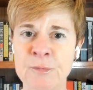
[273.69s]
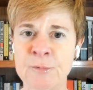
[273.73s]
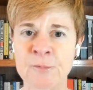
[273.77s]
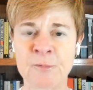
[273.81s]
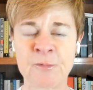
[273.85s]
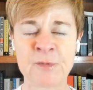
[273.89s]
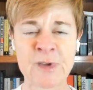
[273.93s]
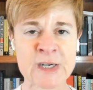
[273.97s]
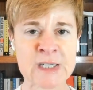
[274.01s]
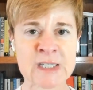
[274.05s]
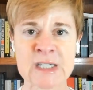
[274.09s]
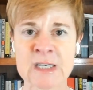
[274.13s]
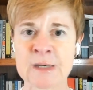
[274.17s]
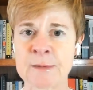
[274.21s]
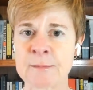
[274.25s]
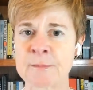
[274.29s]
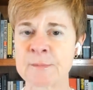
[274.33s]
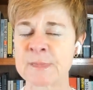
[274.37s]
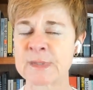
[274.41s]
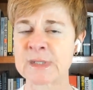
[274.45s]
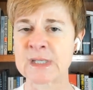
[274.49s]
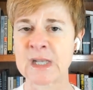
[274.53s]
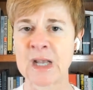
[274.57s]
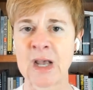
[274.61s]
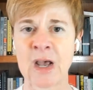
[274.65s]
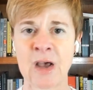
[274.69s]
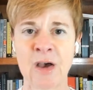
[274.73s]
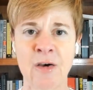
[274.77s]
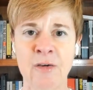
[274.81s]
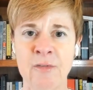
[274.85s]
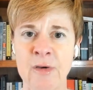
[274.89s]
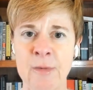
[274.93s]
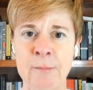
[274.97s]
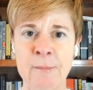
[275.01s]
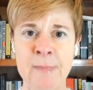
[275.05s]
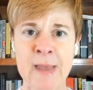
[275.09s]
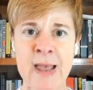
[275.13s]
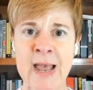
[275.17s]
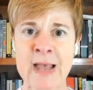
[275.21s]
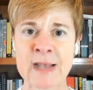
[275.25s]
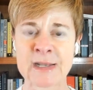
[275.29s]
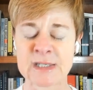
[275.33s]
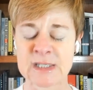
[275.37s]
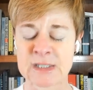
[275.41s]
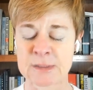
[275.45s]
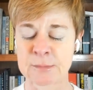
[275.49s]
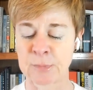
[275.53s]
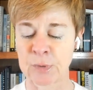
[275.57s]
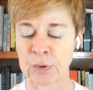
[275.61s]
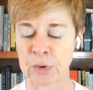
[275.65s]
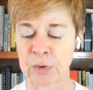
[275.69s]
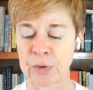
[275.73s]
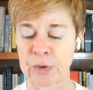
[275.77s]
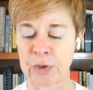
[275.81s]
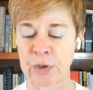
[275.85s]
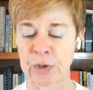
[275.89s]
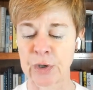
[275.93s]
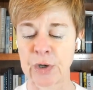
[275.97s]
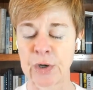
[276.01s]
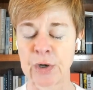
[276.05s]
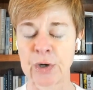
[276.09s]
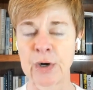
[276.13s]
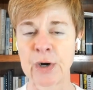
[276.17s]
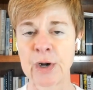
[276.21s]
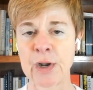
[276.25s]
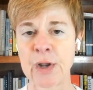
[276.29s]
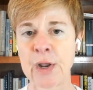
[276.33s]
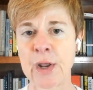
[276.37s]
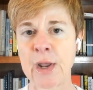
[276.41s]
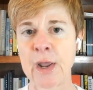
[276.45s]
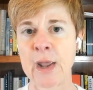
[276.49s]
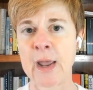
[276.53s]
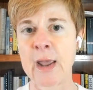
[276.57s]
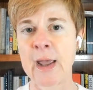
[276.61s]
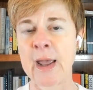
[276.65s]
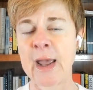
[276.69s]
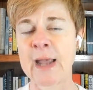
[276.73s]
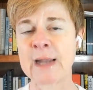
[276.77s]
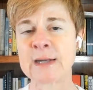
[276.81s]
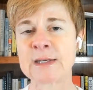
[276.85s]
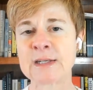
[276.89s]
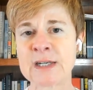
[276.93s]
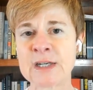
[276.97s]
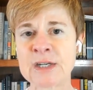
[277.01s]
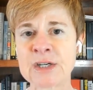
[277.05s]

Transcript: victims of a mass murder, and